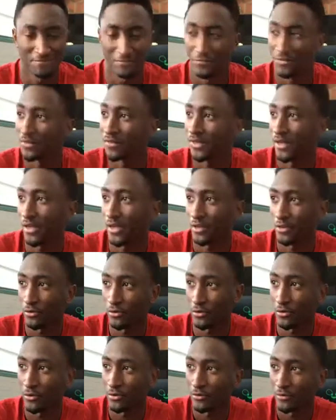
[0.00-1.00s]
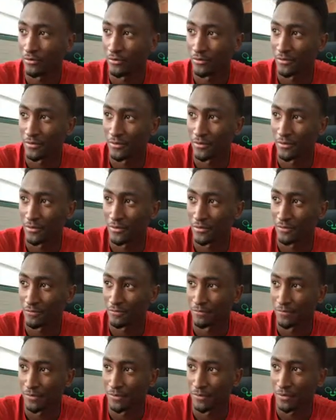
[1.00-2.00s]
Hey Google,
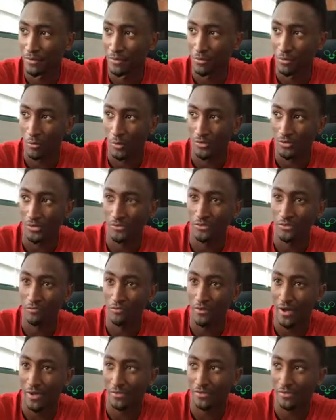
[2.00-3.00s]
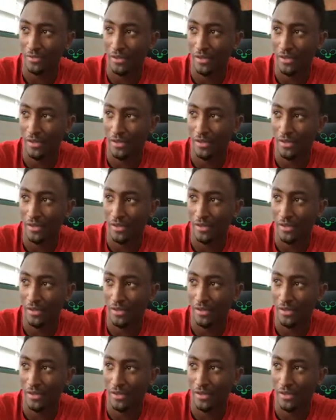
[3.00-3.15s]
what does the fox say?